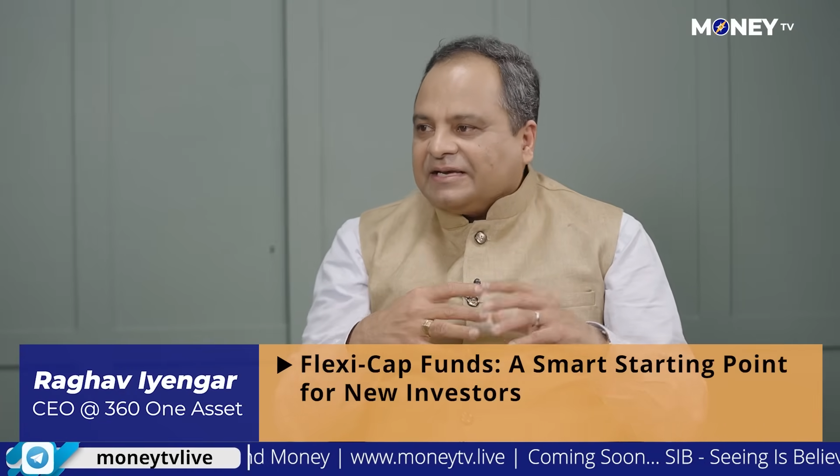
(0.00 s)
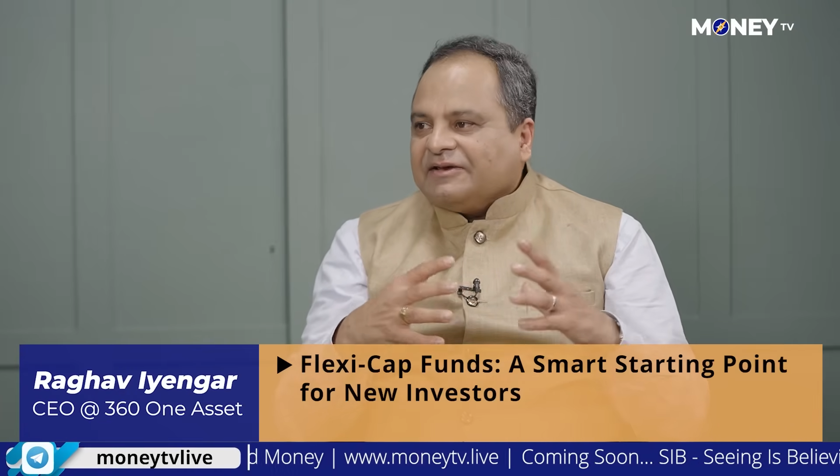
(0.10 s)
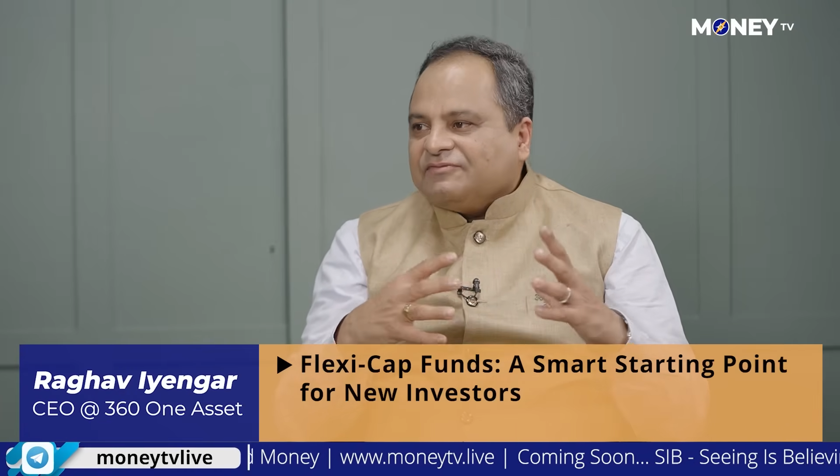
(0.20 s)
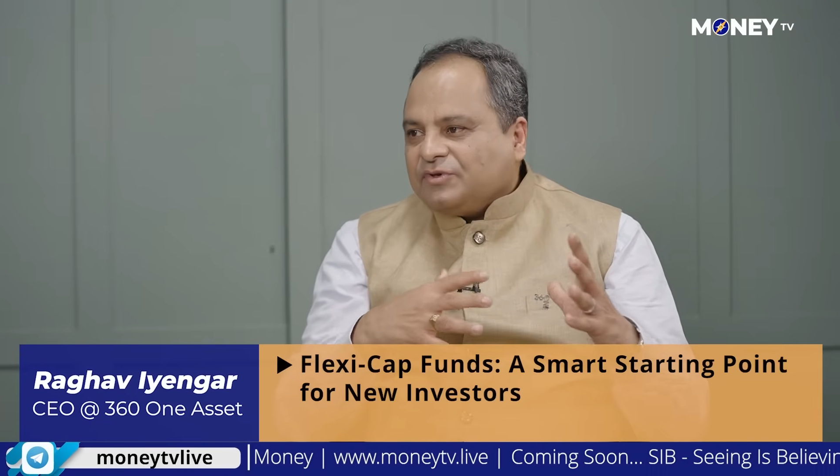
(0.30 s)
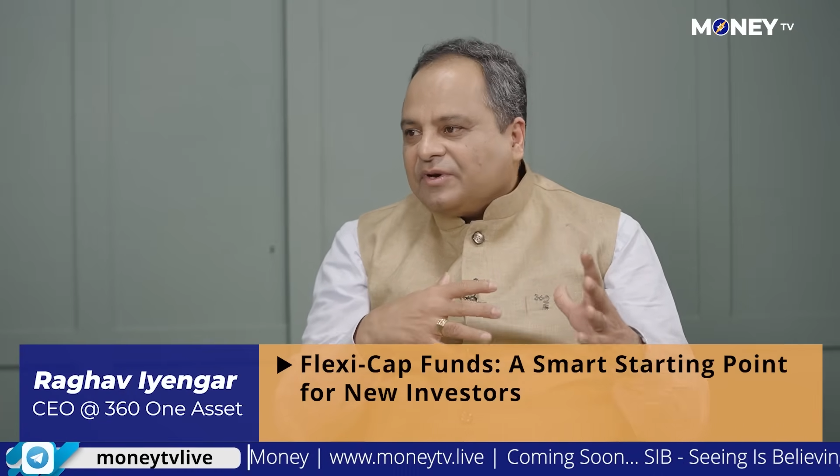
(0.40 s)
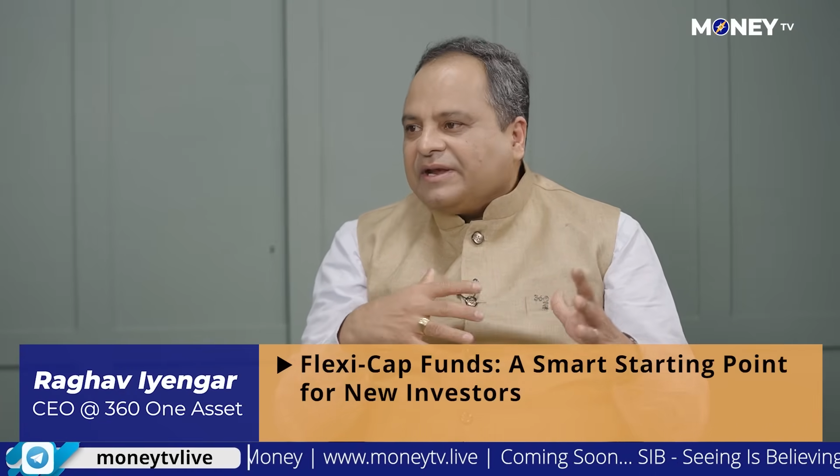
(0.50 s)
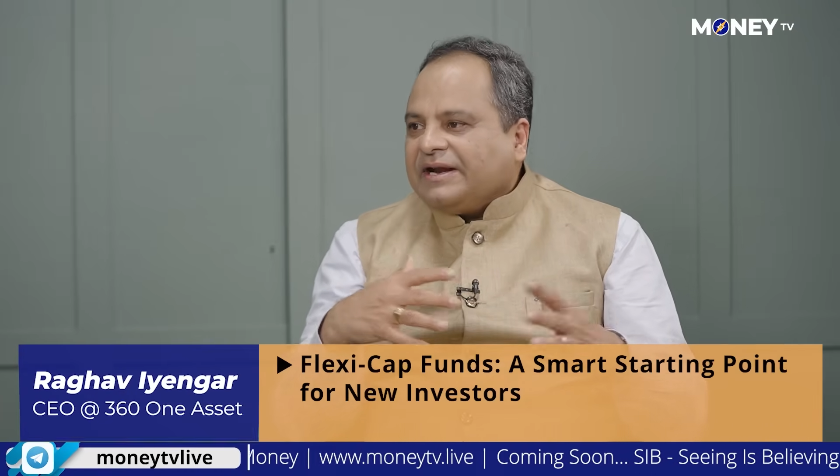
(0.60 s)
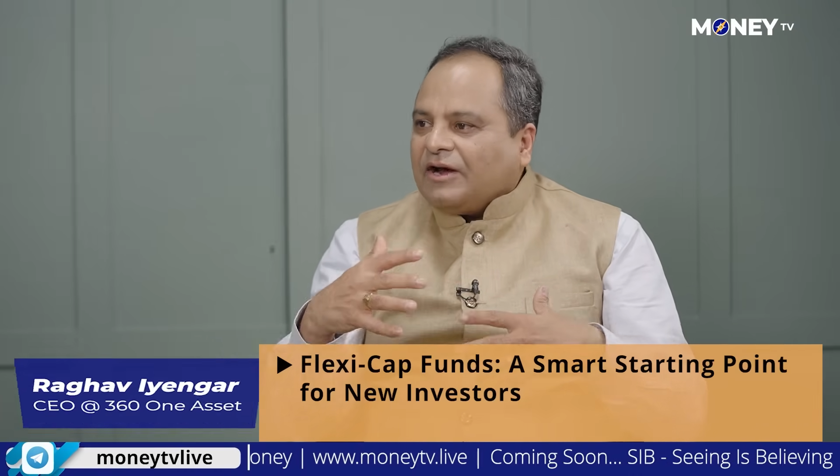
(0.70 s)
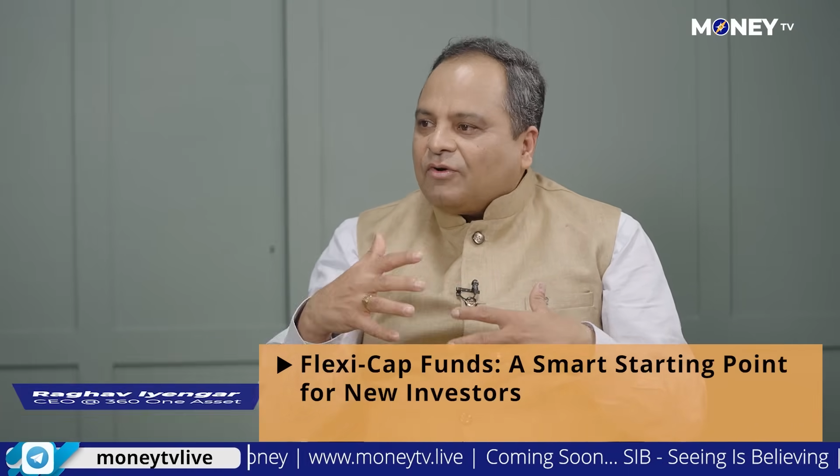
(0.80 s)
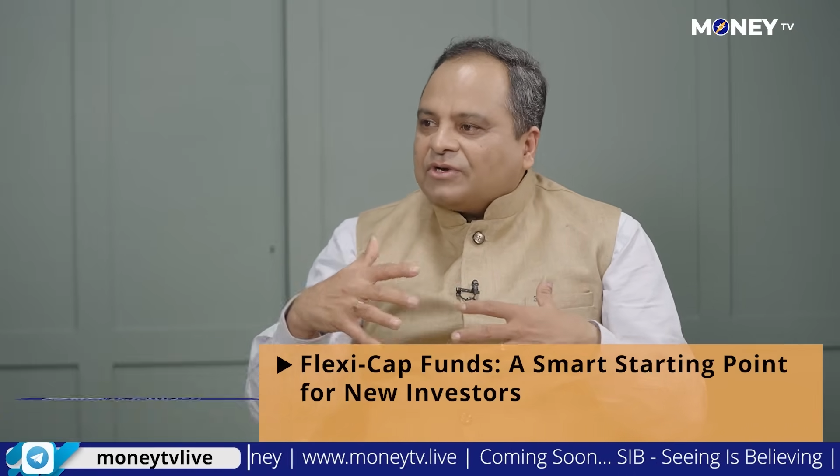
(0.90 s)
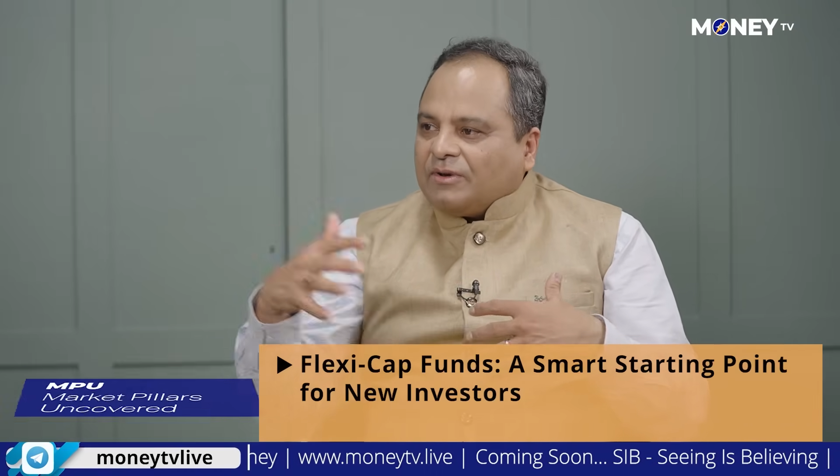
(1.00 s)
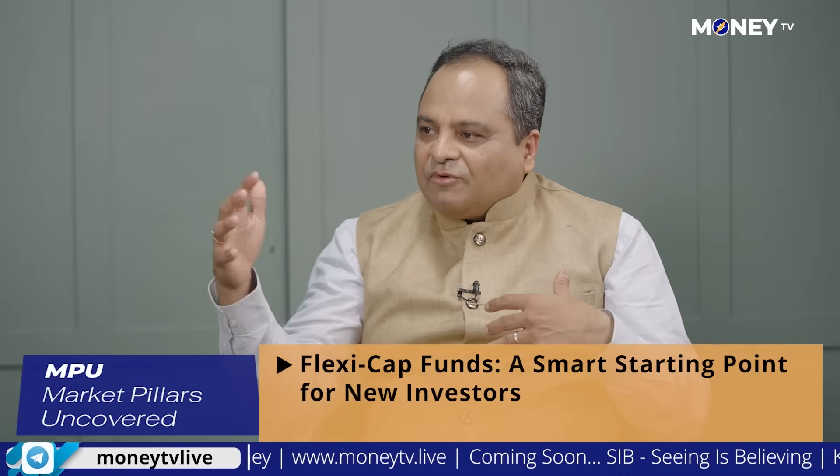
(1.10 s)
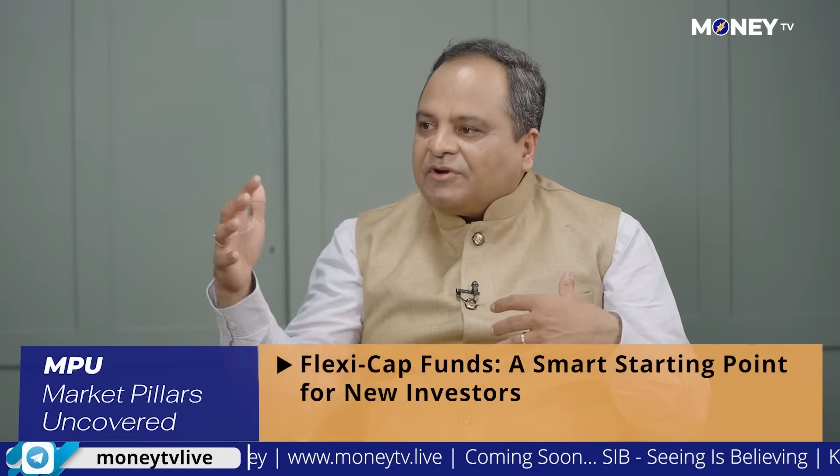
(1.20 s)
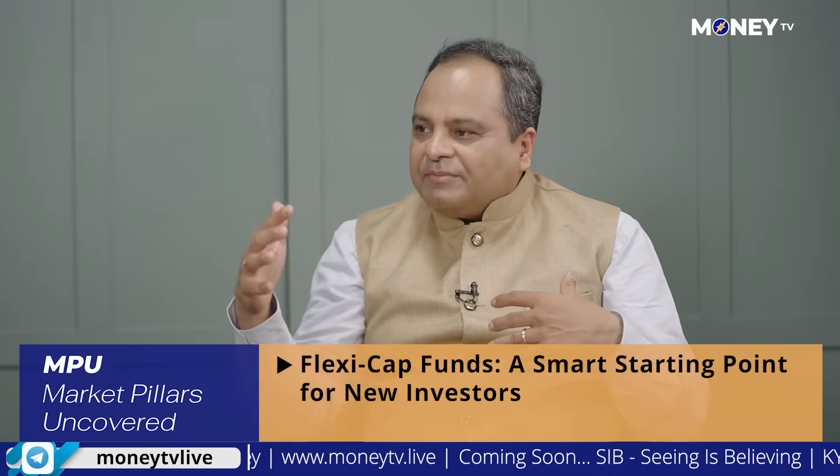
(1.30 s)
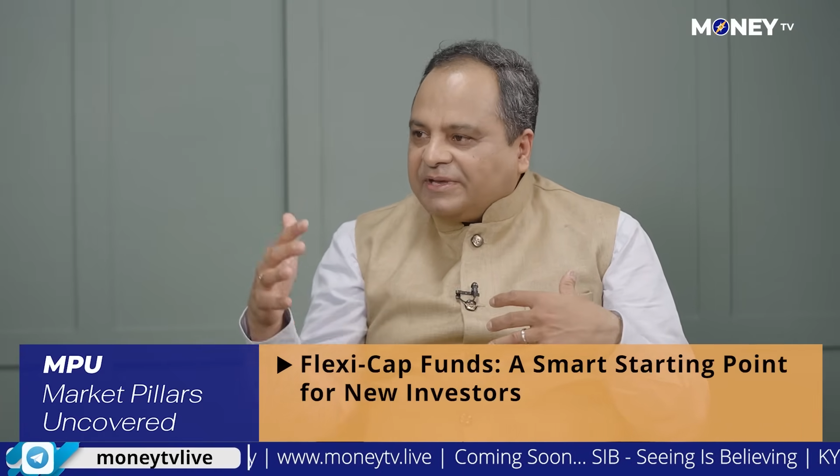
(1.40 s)
gives you a great outcome
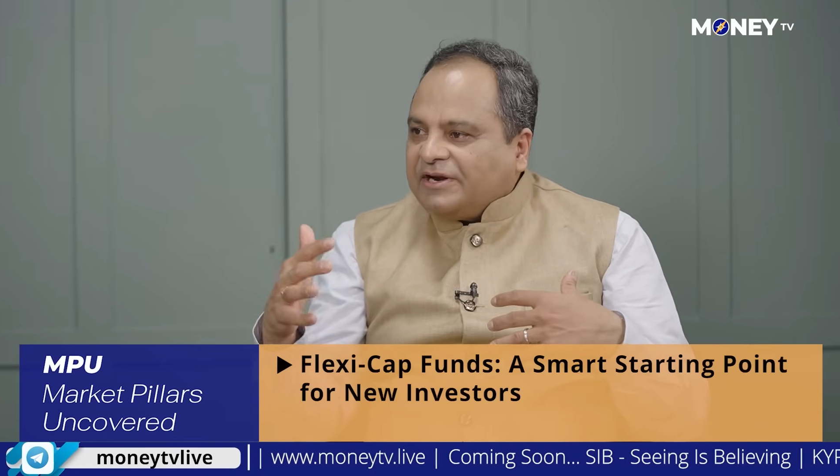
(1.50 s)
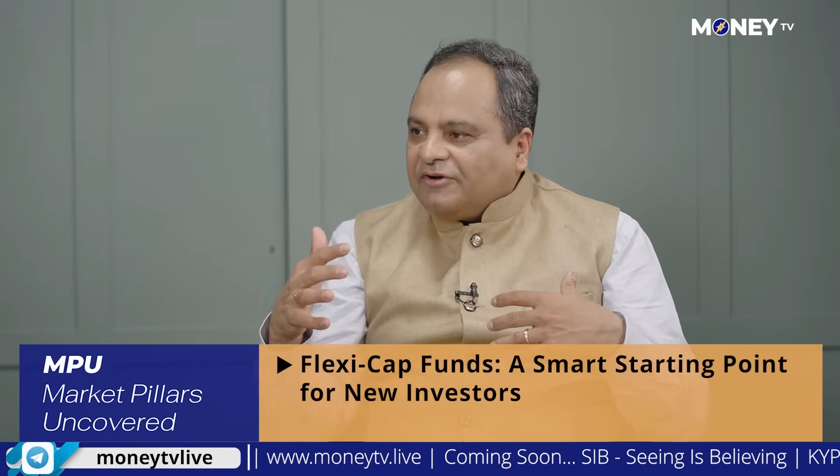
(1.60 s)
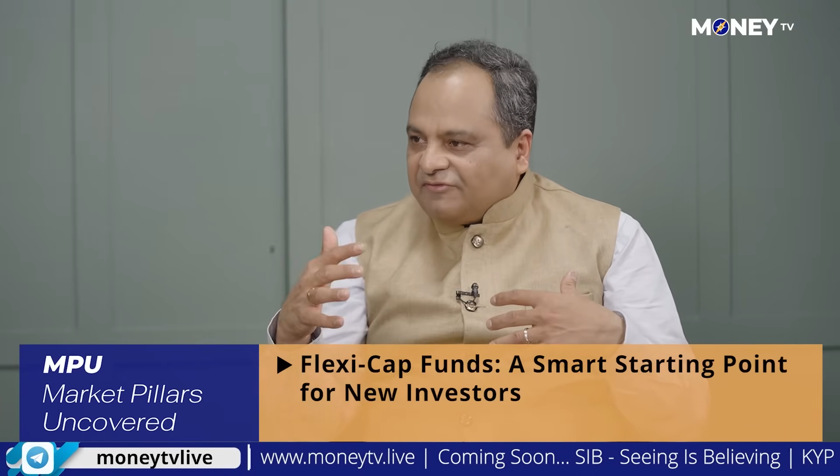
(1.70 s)
over a period